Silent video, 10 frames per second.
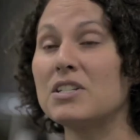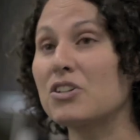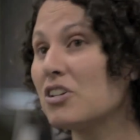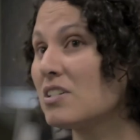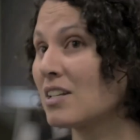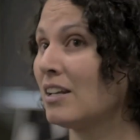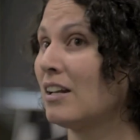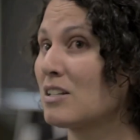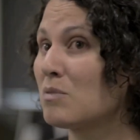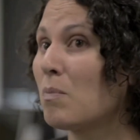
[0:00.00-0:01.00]
girls can get
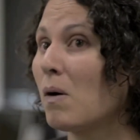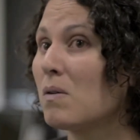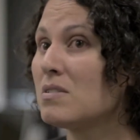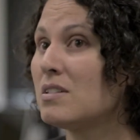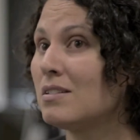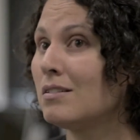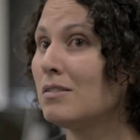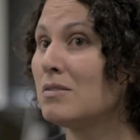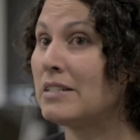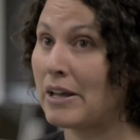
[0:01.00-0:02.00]
exposed to
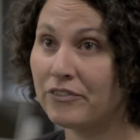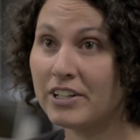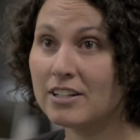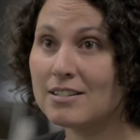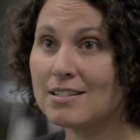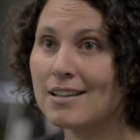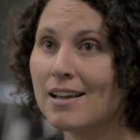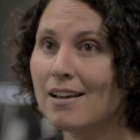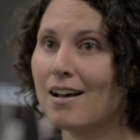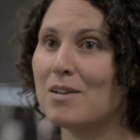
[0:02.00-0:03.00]
STEM fields.
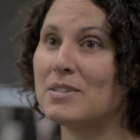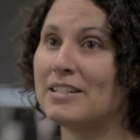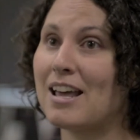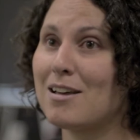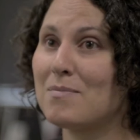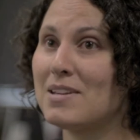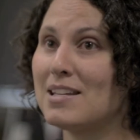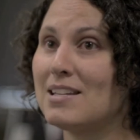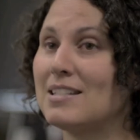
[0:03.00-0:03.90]
Um, STEM is